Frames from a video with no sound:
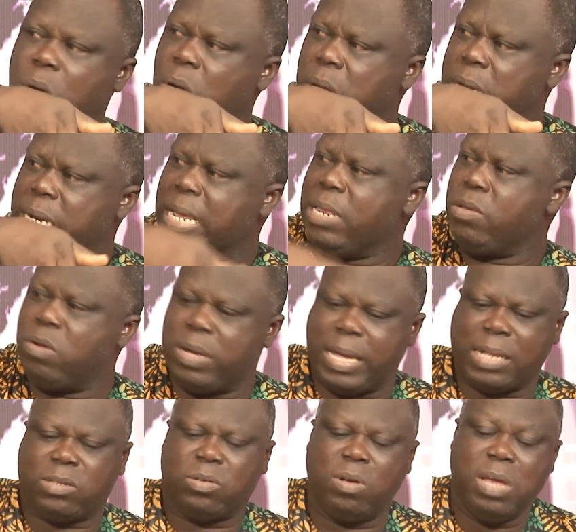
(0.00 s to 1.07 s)
Then you get
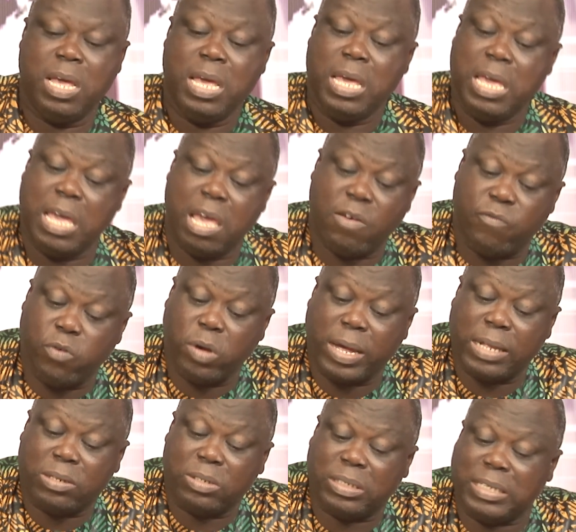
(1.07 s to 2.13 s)
to, if you get
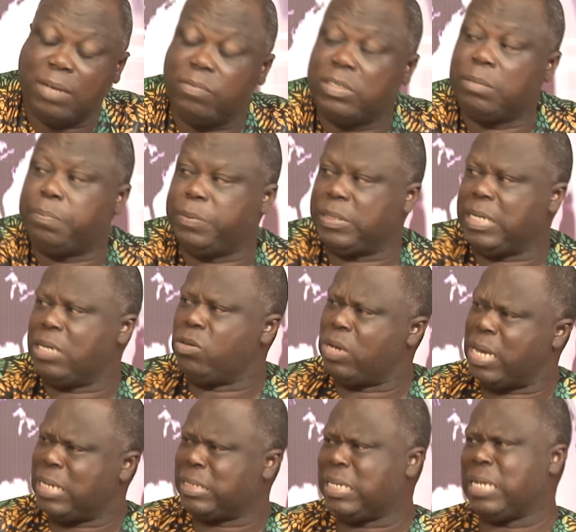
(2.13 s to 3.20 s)
to 70%, you
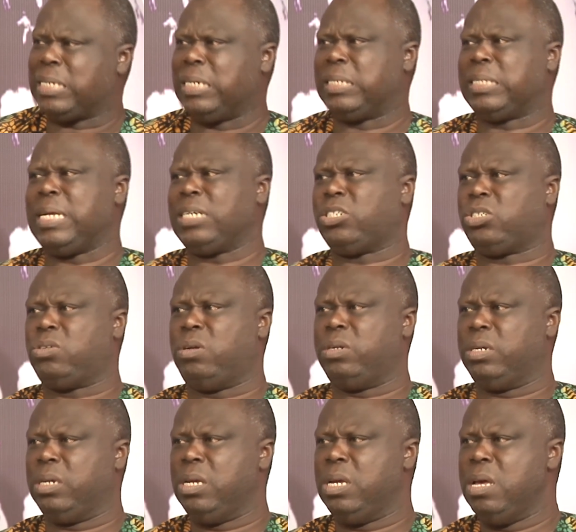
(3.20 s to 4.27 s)
can start a test run.
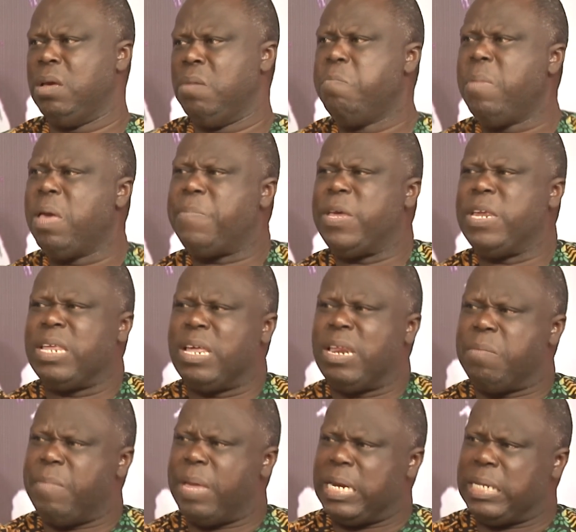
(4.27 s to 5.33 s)
Maybe the
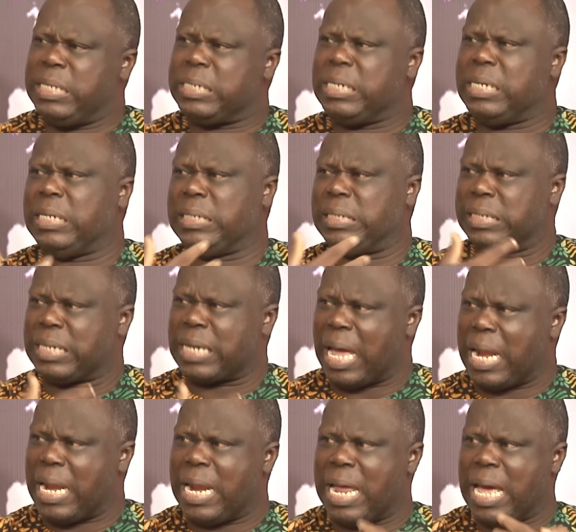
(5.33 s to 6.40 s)
remaining things
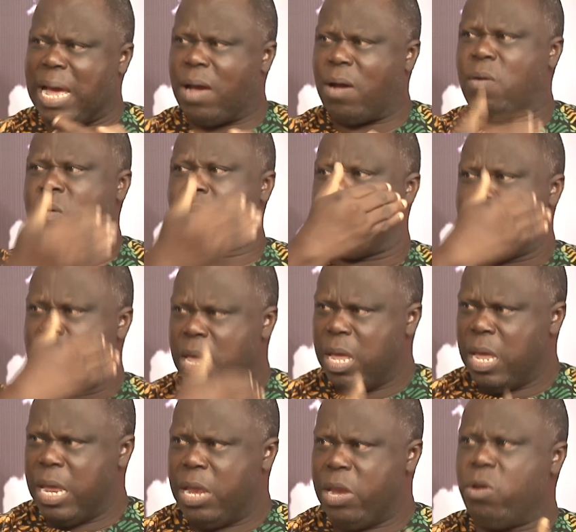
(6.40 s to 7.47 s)
can now,
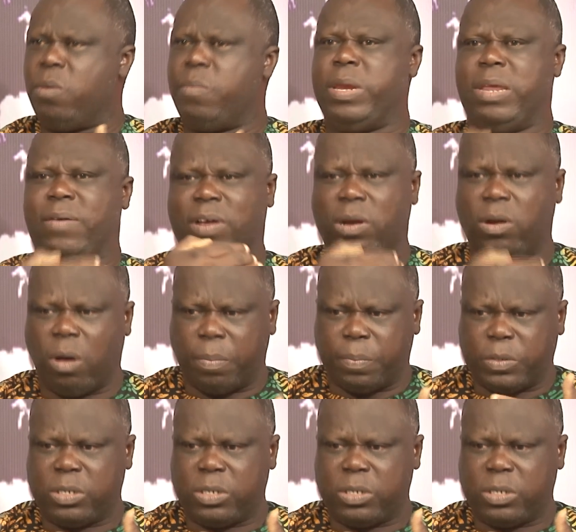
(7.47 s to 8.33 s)
be developed.